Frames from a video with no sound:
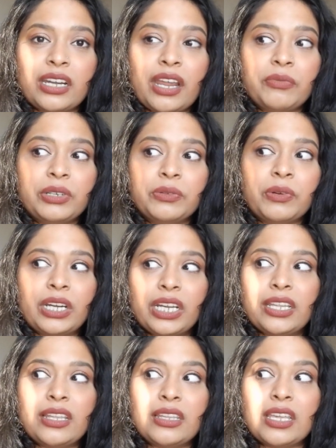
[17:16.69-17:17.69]
and everyone
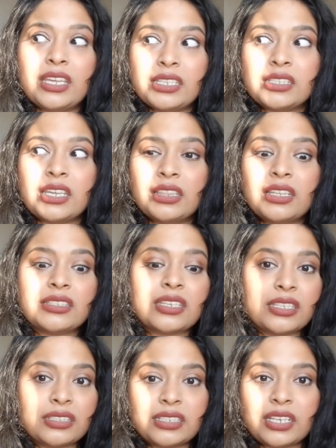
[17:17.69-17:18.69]
is in this
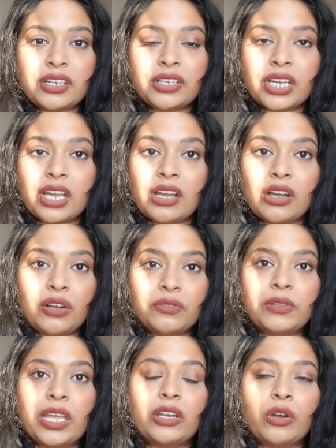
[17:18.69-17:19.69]
hysteria
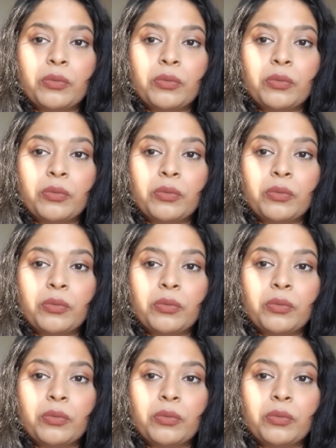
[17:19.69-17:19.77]
of like,